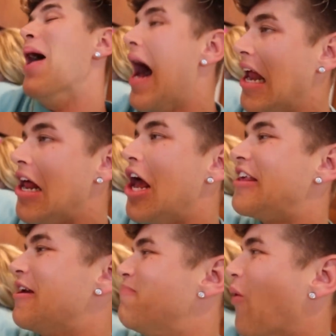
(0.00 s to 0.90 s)

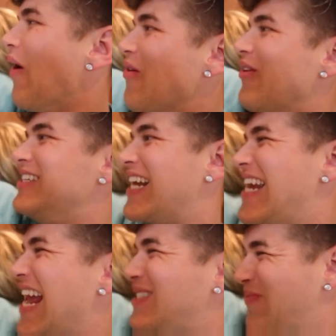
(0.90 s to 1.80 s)
But your boy won
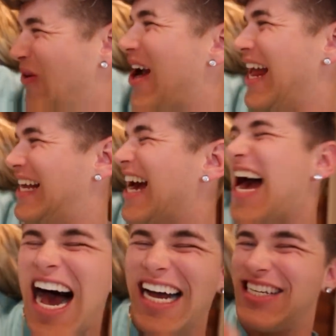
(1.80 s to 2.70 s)
today's prank.
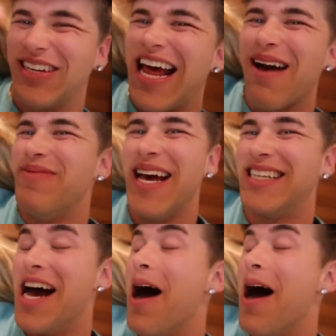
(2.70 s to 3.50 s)
I took that big